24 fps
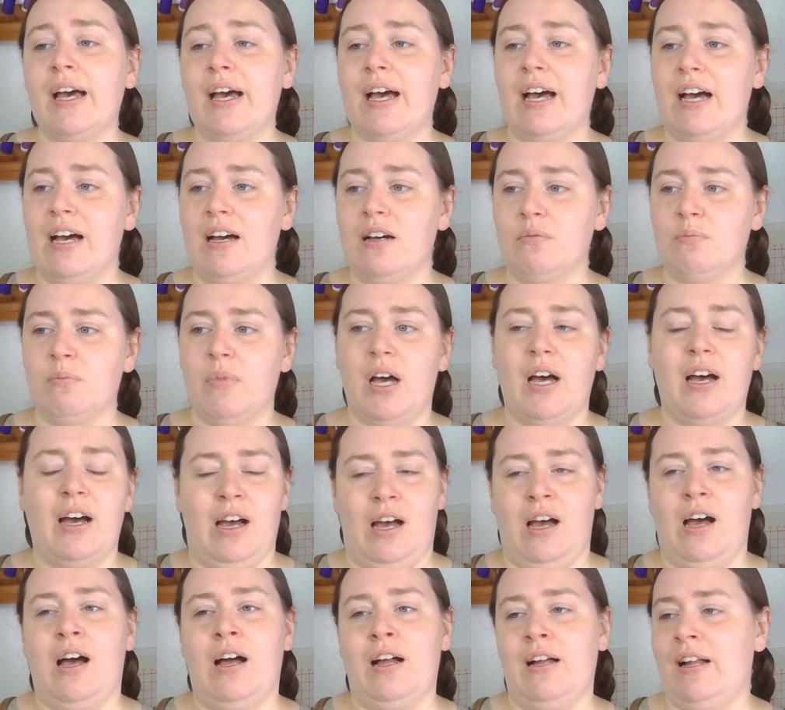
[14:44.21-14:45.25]
I'll
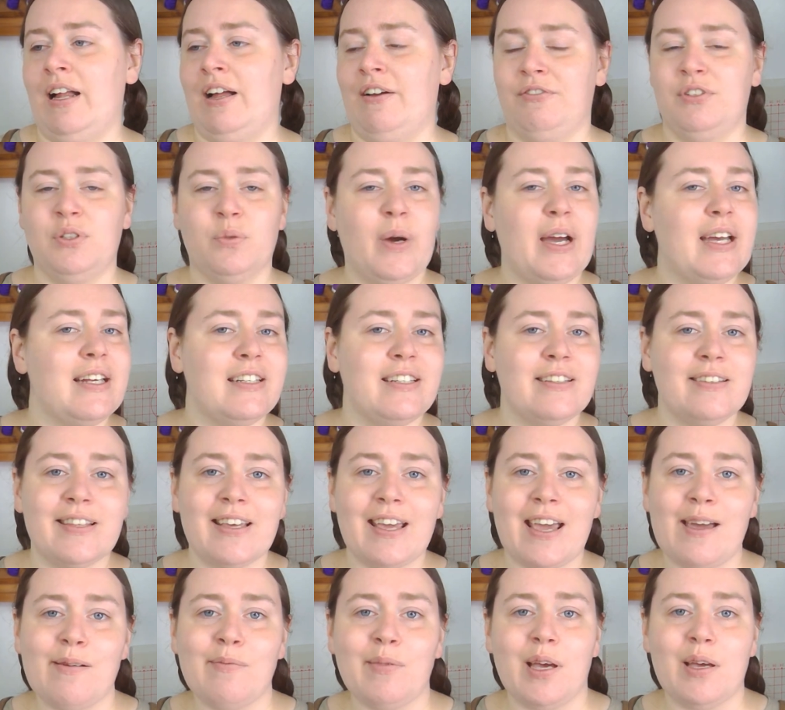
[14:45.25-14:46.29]
have to wait until the
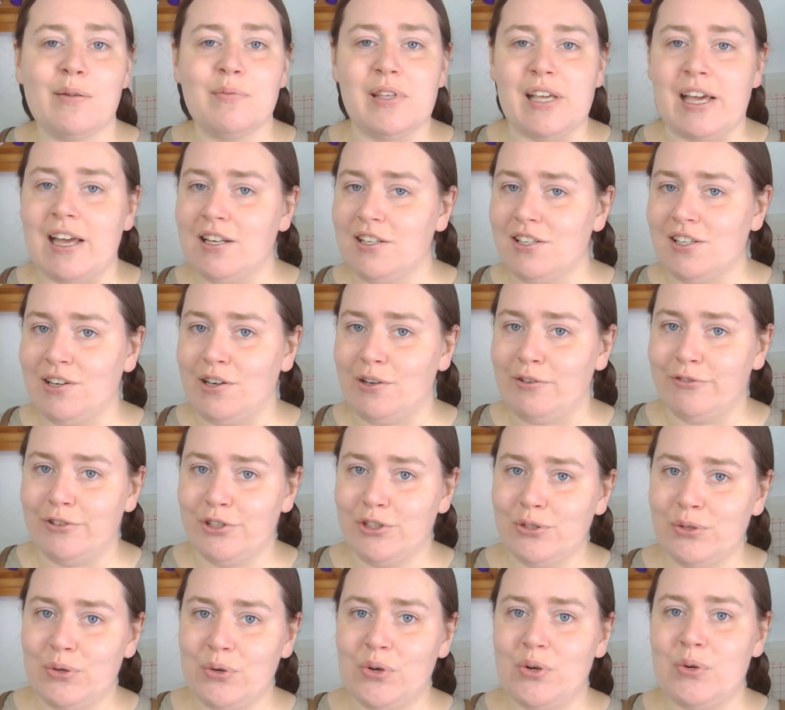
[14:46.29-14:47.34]
game comes out to know for
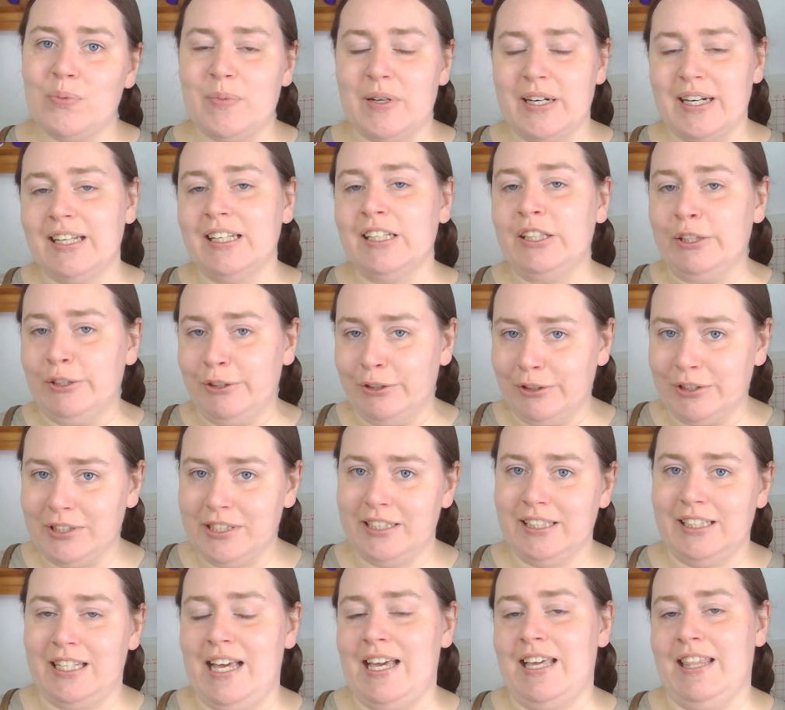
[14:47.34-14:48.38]
sure, but it
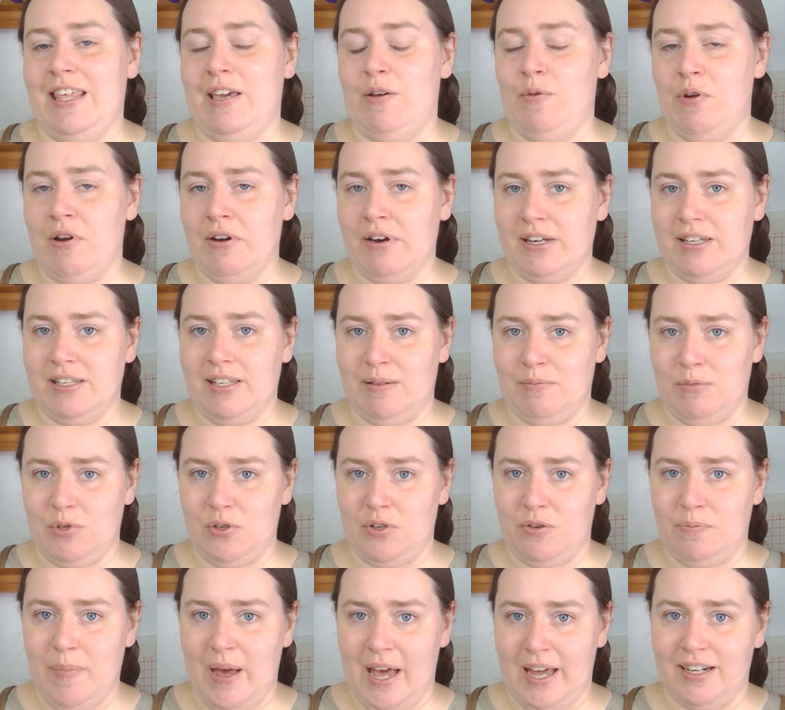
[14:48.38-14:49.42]
looks like they're wearing some
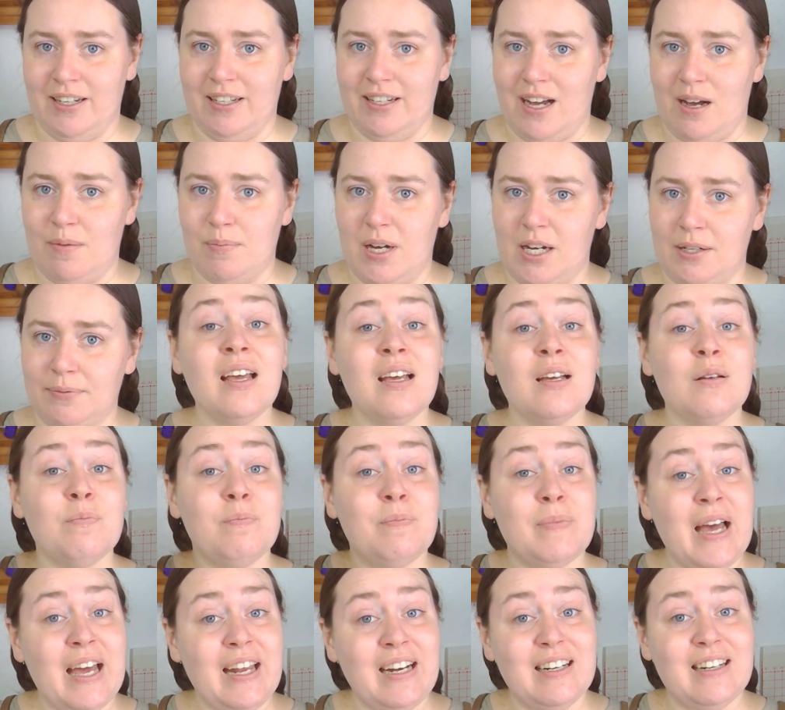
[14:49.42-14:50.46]
sort of padded armor.
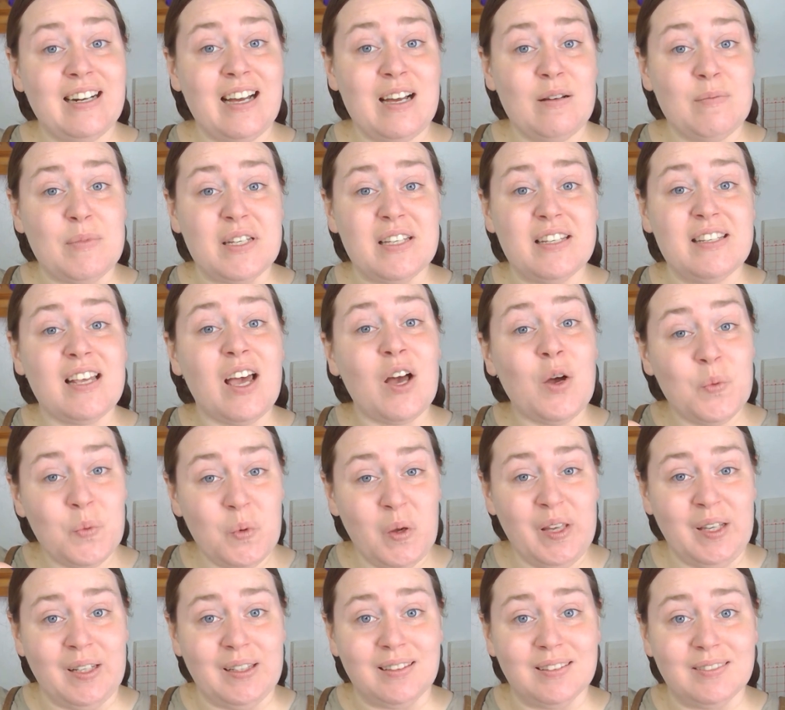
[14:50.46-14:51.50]
Padded armor's a
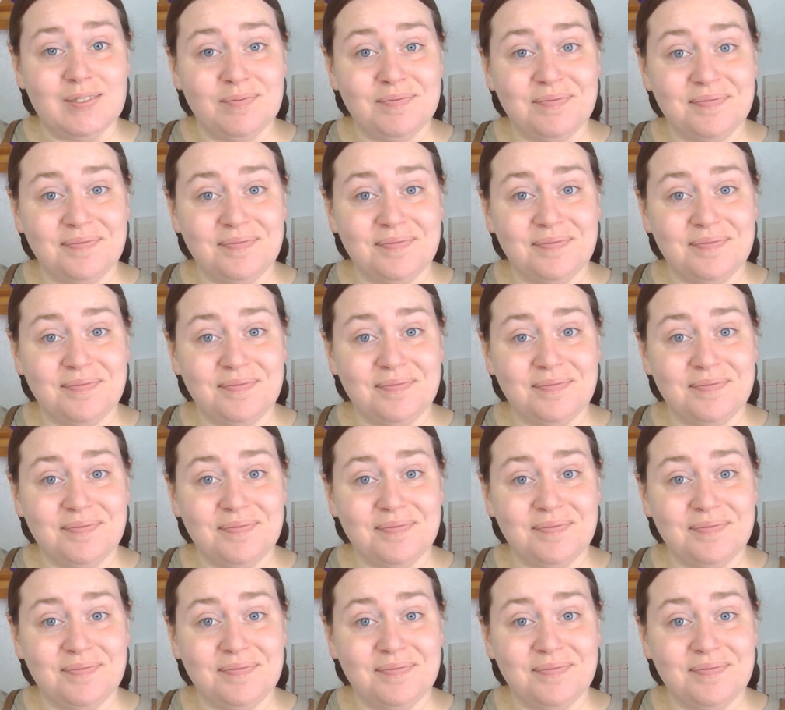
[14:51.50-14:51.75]
win.